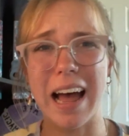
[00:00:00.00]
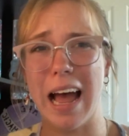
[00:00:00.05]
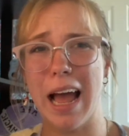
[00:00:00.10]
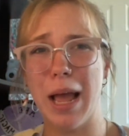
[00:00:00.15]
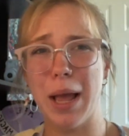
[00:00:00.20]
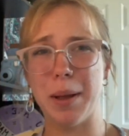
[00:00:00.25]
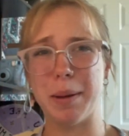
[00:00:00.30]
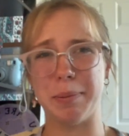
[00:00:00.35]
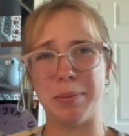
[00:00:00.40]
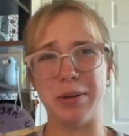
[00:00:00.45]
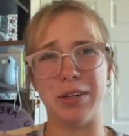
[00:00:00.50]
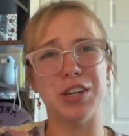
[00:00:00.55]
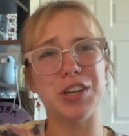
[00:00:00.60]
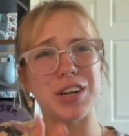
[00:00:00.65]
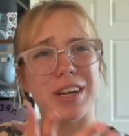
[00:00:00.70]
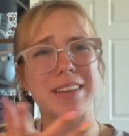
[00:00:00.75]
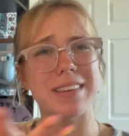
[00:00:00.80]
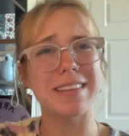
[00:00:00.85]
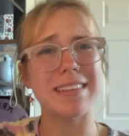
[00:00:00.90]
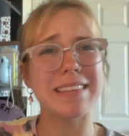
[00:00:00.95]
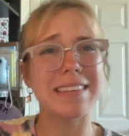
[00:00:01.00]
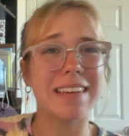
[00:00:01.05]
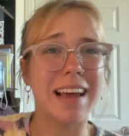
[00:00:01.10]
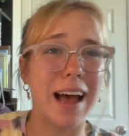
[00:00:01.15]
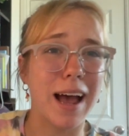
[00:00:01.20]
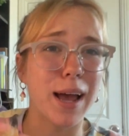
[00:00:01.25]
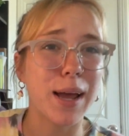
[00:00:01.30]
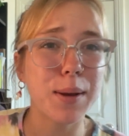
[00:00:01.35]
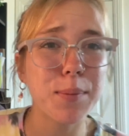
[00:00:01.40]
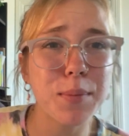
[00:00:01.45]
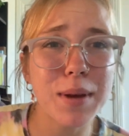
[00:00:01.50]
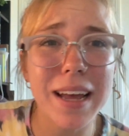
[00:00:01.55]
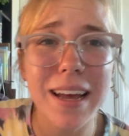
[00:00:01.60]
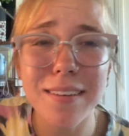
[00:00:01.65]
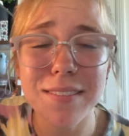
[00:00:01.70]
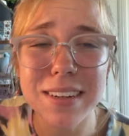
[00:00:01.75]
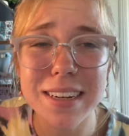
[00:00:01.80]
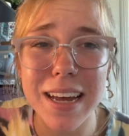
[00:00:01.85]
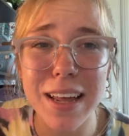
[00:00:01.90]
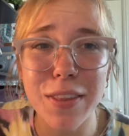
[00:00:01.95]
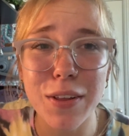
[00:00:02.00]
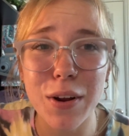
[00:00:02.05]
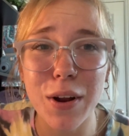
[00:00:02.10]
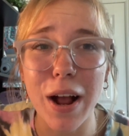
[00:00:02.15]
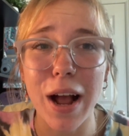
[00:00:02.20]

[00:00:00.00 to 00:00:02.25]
I appreciate this time we had together.